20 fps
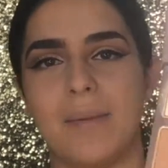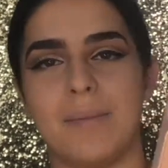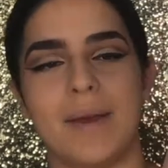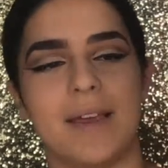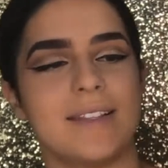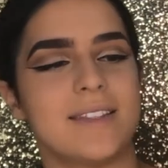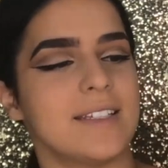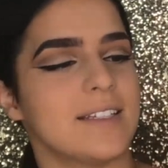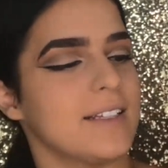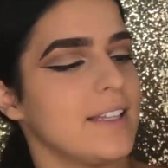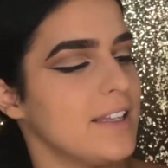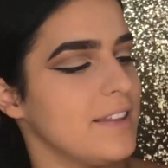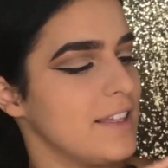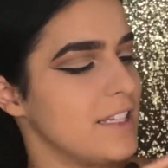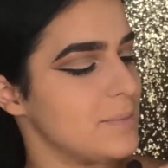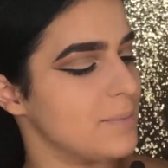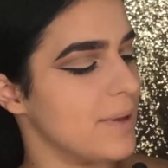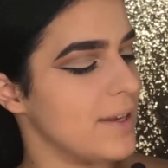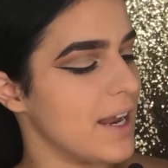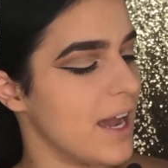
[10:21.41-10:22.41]
Basically,
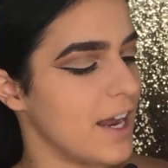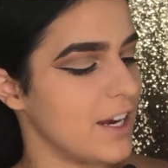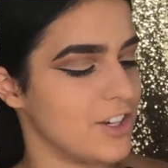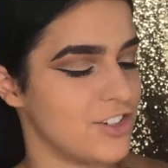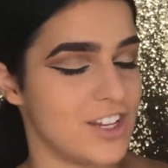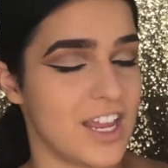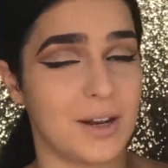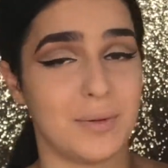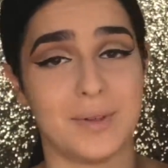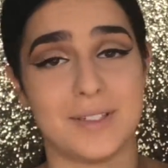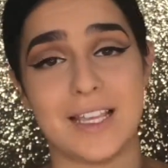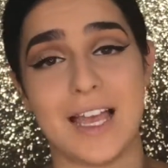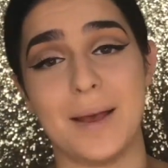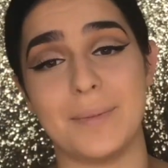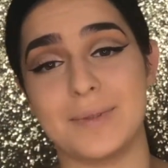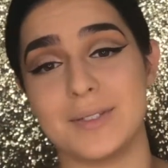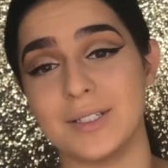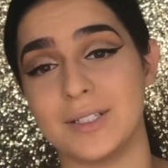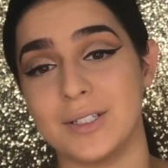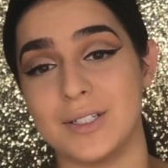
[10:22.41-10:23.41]
this banana shade was
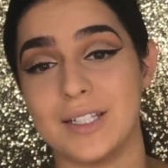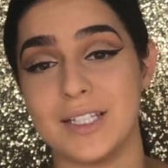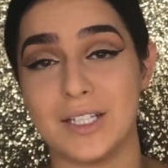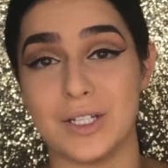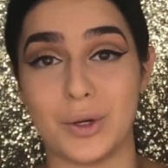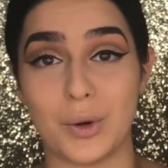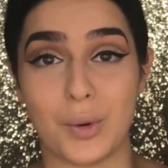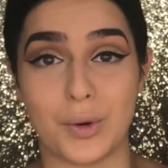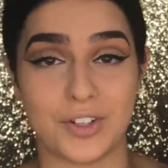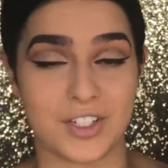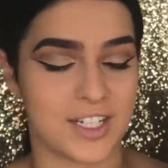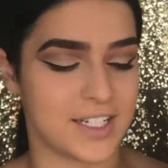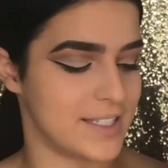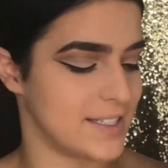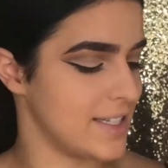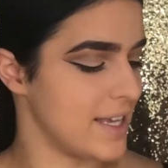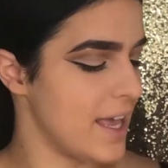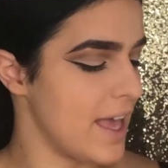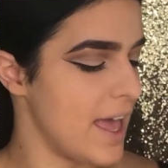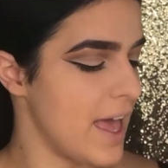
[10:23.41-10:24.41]
absolutely
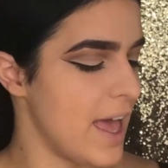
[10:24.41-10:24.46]
gorgeous.